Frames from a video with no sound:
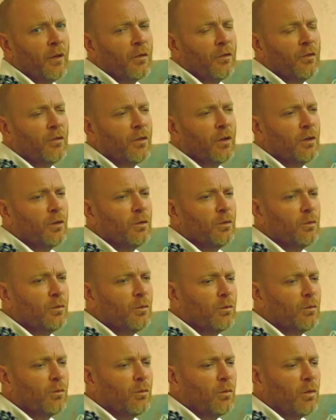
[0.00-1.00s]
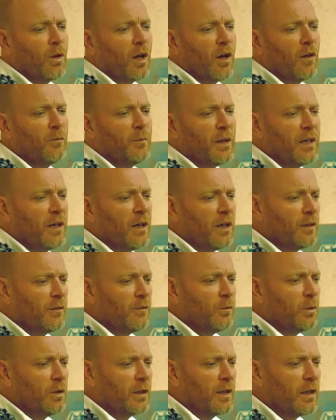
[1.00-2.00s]
So I've been kind
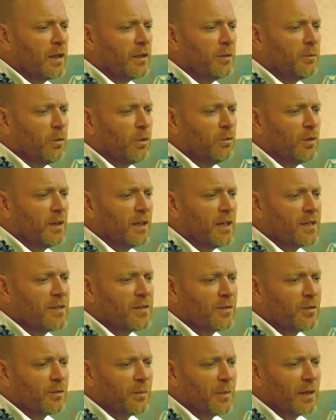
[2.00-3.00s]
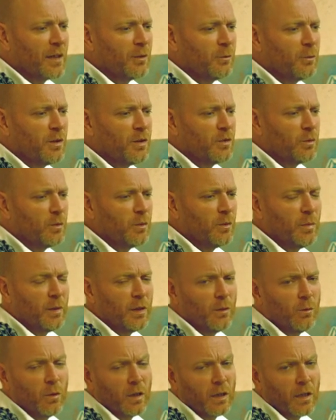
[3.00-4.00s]
of working in a more Renaissance manner, which would
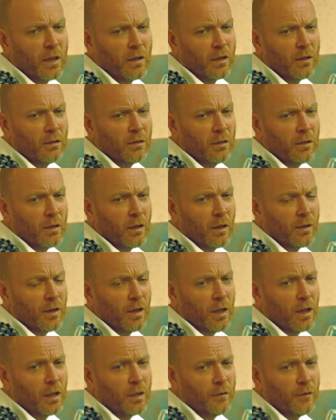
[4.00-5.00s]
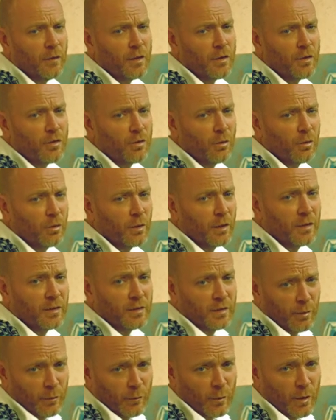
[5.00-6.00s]
be working on a highly finished drawing,
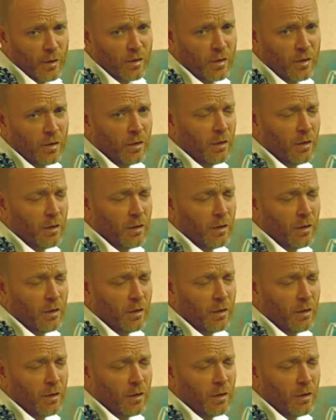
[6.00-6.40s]
some of which